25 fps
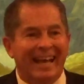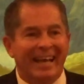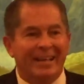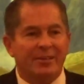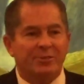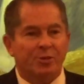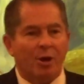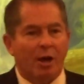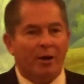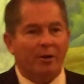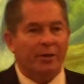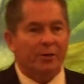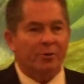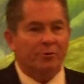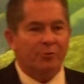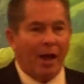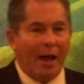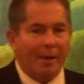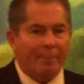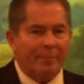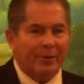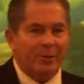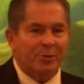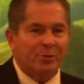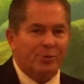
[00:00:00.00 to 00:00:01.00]
and started
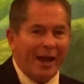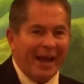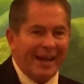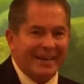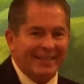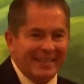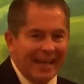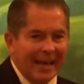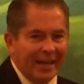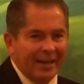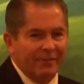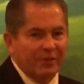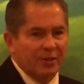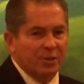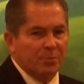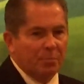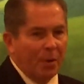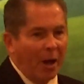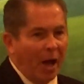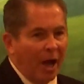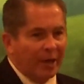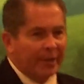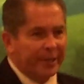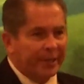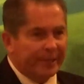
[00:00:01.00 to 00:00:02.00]
dropping tracts out of his
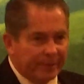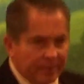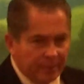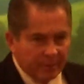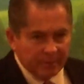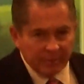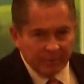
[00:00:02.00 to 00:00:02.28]
pocket.